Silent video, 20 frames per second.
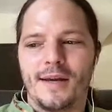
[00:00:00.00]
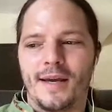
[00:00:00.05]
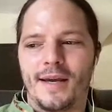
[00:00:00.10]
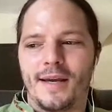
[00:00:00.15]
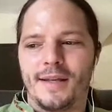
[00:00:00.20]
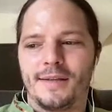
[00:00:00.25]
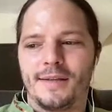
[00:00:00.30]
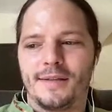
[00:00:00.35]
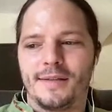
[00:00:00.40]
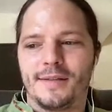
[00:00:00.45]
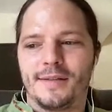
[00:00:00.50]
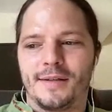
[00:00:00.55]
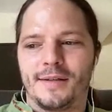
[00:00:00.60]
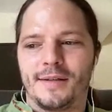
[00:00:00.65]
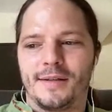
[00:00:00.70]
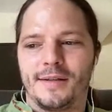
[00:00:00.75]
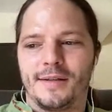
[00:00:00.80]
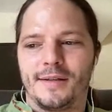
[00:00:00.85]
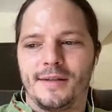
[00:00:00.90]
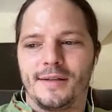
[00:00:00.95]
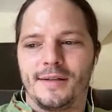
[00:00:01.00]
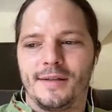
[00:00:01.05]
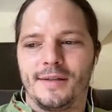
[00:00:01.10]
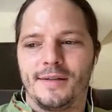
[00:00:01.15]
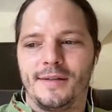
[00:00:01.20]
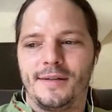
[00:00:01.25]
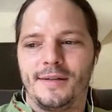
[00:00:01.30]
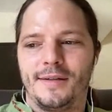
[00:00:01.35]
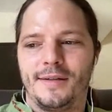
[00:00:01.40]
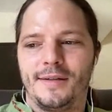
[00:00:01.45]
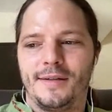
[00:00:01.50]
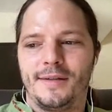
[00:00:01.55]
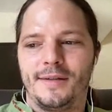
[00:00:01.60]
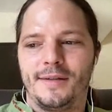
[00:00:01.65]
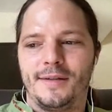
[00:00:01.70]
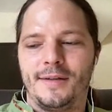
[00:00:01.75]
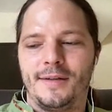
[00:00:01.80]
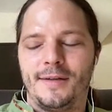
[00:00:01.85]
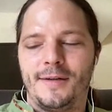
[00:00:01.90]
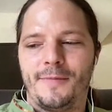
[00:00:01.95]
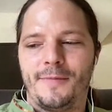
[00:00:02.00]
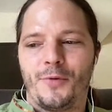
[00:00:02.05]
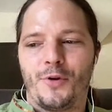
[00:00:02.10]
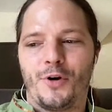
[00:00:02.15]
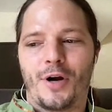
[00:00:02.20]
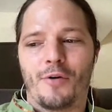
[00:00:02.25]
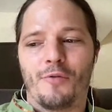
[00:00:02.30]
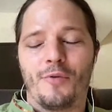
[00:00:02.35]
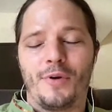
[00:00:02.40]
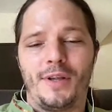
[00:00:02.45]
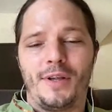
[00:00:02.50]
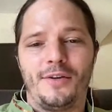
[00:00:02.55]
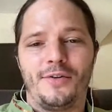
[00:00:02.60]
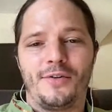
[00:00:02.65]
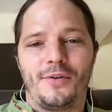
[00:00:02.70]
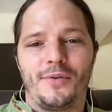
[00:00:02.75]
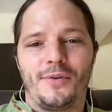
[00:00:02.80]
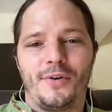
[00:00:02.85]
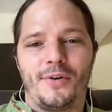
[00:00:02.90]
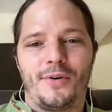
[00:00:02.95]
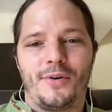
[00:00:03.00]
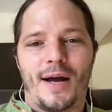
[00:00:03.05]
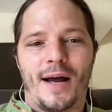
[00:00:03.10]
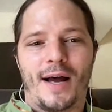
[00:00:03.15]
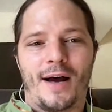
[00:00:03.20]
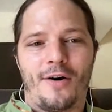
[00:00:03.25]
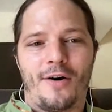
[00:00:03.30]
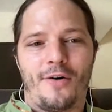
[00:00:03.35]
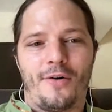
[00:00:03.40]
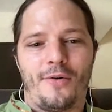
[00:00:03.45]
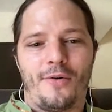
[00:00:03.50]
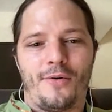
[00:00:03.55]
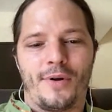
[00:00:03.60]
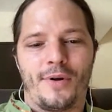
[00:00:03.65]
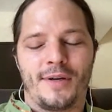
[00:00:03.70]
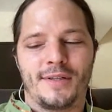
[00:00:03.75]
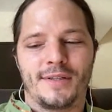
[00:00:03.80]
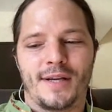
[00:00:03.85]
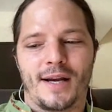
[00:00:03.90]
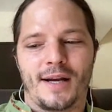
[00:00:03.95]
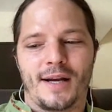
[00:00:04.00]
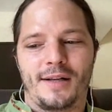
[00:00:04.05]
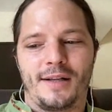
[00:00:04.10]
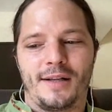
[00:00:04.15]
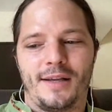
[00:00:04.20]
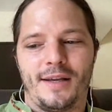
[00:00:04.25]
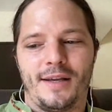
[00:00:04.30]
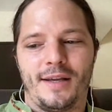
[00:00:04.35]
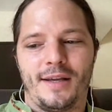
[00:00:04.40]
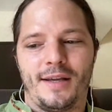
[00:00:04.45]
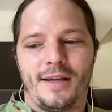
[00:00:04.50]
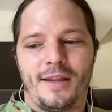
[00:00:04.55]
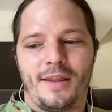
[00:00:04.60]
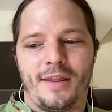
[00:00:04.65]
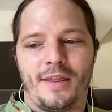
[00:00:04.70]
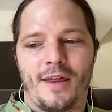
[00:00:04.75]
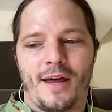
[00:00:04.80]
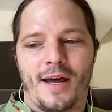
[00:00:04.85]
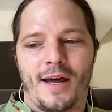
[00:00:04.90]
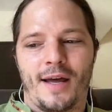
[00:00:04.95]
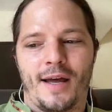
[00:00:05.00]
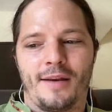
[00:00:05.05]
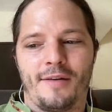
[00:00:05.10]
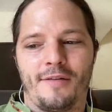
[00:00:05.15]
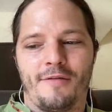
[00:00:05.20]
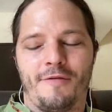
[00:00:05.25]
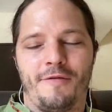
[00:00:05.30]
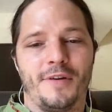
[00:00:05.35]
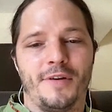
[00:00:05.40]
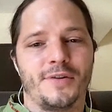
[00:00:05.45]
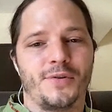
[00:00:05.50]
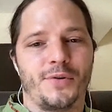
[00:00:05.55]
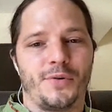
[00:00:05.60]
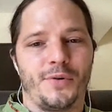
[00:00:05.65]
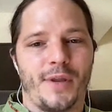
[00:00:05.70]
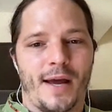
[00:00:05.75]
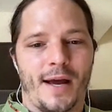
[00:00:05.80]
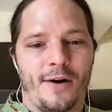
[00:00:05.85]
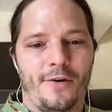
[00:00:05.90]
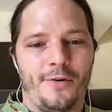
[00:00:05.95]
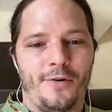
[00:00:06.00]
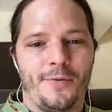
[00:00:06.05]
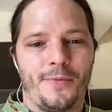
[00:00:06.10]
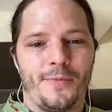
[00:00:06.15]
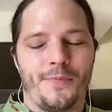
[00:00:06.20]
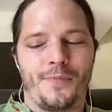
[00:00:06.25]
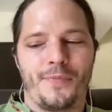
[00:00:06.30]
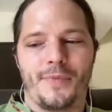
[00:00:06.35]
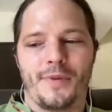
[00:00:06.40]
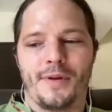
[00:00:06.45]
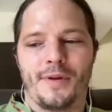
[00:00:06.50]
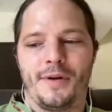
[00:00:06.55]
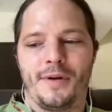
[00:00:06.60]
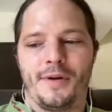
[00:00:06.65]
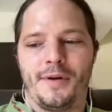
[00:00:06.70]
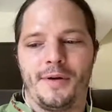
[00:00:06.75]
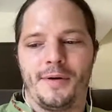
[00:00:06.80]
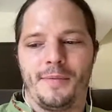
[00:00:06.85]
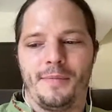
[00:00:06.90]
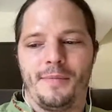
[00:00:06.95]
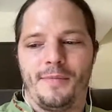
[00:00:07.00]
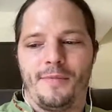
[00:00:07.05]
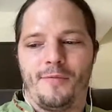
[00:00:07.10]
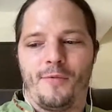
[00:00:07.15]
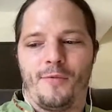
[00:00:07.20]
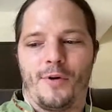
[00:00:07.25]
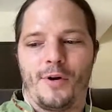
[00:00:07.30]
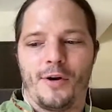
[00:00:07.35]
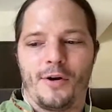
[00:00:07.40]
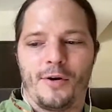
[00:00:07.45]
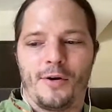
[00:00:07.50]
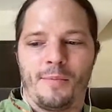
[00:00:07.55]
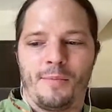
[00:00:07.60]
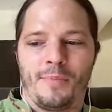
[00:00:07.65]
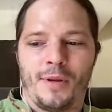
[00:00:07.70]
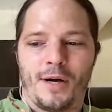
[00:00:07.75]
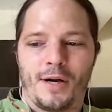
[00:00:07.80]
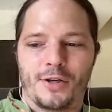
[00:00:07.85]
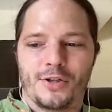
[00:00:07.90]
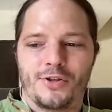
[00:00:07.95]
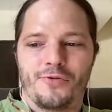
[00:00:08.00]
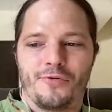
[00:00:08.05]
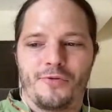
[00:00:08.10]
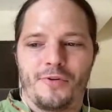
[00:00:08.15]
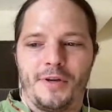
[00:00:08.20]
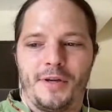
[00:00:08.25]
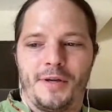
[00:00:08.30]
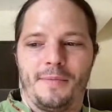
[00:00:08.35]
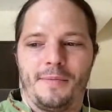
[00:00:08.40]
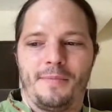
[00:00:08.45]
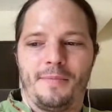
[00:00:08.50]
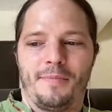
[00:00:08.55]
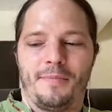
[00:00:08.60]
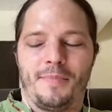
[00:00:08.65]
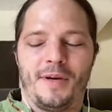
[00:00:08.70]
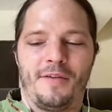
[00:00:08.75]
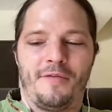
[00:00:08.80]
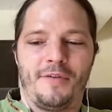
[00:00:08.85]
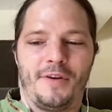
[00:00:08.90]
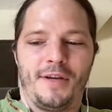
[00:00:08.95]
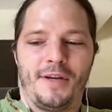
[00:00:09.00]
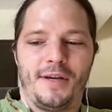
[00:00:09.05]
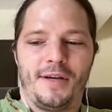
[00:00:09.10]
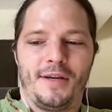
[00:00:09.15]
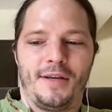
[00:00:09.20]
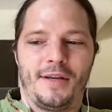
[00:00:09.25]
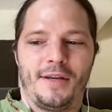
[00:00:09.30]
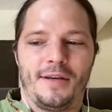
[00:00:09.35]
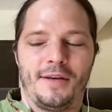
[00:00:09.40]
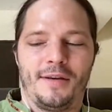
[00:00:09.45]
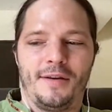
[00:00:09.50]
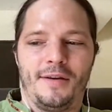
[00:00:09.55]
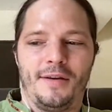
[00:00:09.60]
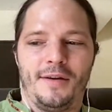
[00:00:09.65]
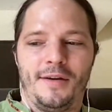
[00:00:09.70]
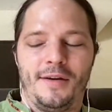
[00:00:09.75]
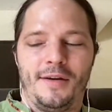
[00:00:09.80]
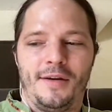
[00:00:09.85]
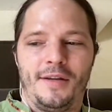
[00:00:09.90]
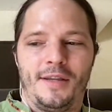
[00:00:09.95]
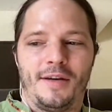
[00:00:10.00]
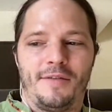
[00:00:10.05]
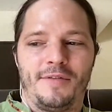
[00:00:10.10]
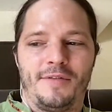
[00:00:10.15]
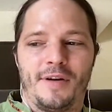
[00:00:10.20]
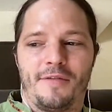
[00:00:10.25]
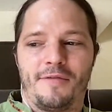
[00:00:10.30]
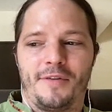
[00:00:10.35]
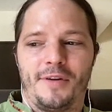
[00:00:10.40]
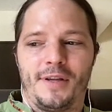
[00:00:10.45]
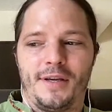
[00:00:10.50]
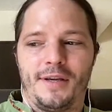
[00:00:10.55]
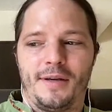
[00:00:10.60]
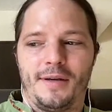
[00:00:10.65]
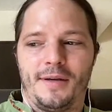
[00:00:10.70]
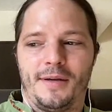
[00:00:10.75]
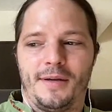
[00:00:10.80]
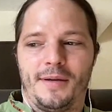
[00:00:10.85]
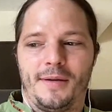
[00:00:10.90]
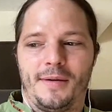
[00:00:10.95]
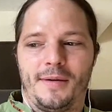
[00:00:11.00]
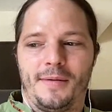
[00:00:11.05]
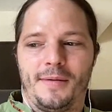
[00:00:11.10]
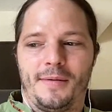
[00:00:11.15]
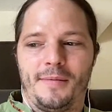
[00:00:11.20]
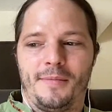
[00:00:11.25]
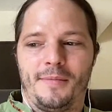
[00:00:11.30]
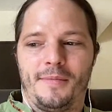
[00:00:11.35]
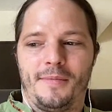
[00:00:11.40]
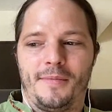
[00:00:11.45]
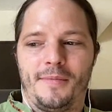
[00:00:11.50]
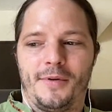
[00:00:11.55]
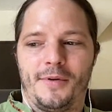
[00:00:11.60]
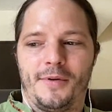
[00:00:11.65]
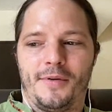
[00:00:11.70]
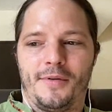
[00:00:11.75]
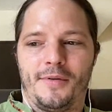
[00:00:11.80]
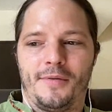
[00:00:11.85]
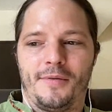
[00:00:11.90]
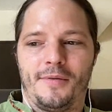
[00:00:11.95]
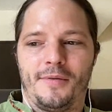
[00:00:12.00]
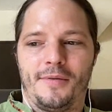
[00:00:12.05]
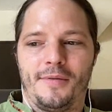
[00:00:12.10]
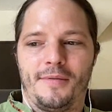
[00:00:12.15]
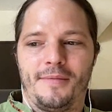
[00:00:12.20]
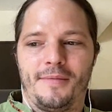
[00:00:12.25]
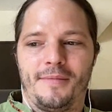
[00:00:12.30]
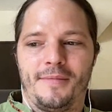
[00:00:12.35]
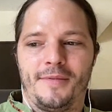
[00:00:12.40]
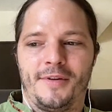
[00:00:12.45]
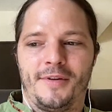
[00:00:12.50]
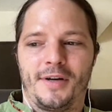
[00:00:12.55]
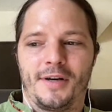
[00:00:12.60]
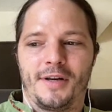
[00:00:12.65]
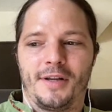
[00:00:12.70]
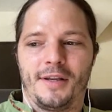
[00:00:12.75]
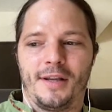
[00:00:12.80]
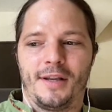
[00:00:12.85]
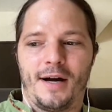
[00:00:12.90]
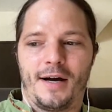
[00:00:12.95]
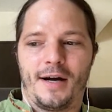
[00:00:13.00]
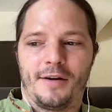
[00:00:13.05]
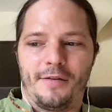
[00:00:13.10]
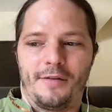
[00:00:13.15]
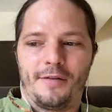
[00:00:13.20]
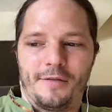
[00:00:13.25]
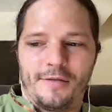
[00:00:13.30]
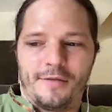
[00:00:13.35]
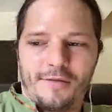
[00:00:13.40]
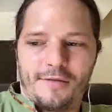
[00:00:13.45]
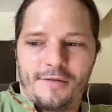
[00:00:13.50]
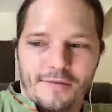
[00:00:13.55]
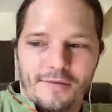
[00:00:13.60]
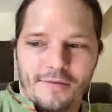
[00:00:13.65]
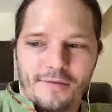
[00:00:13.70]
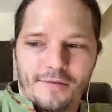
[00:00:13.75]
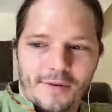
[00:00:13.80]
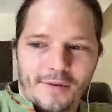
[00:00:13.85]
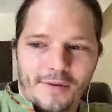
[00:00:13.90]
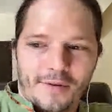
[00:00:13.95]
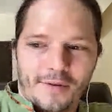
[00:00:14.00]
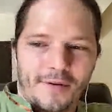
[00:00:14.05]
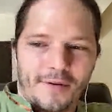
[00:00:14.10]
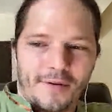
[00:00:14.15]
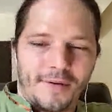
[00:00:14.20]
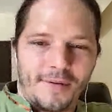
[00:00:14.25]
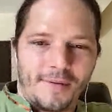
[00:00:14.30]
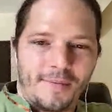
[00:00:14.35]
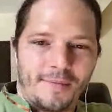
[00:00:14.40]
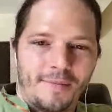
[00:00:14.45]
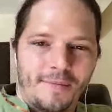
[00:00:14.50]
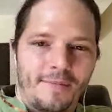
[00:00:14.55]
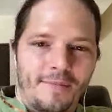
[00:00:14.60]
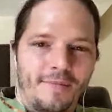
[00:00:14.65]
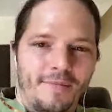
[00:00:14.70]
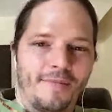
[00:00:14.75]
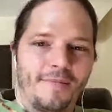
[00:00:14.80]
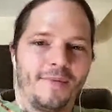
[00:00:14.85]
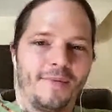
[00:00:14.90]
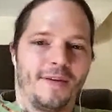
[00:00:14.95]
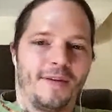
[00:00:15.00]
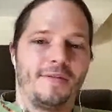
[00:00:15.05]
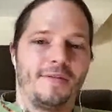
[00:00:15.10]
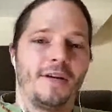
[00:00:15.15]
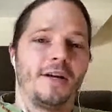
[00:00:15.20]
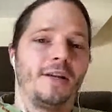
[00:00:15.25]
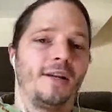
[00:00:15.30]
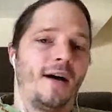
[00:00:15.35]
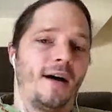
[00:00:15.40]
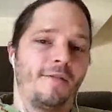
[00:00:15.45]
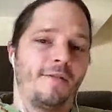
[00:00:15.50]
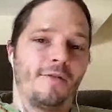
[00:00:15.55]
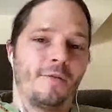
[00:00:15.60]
and uh, you know, I really don't know how exactly that fizzled out, um, where Blockstream pivoted, and they've definitely eh, done a lot of uh, they've done